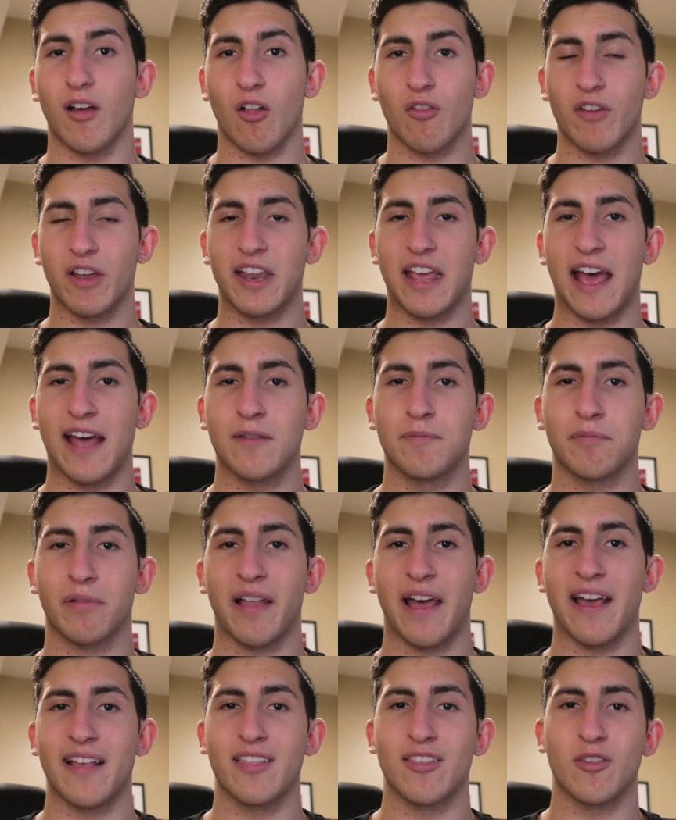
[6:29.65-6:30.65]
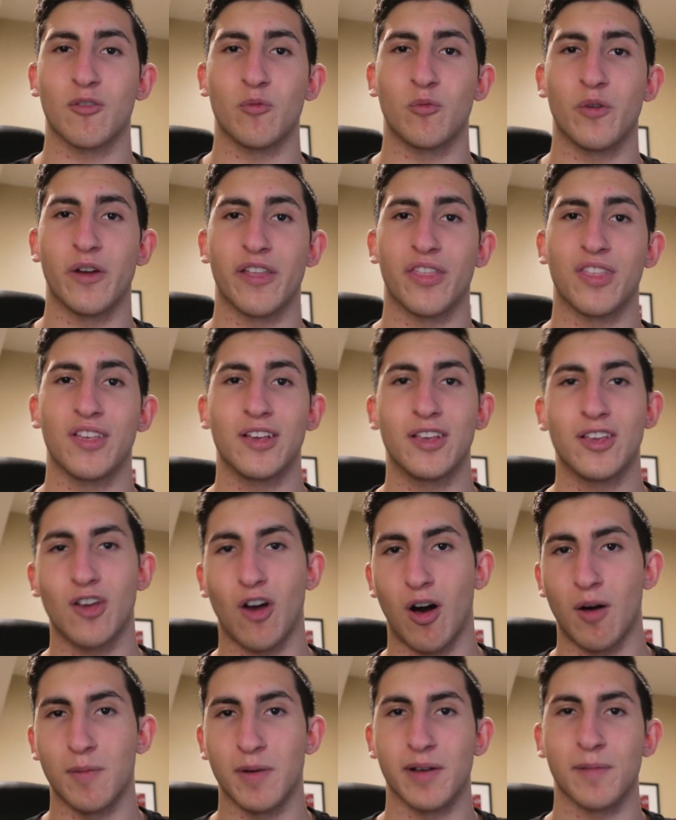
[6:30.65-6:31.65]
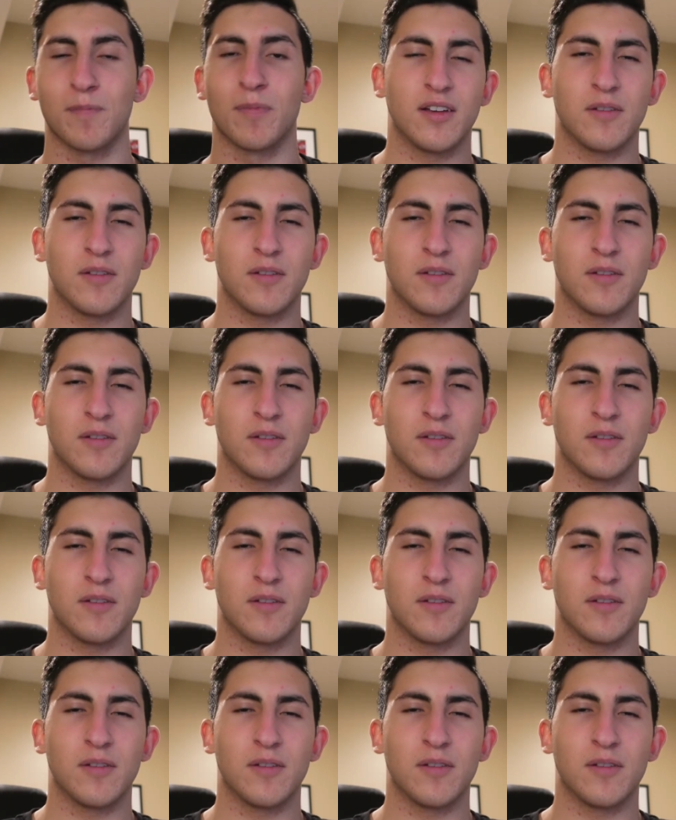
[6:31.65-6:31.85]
already had plans with Yama.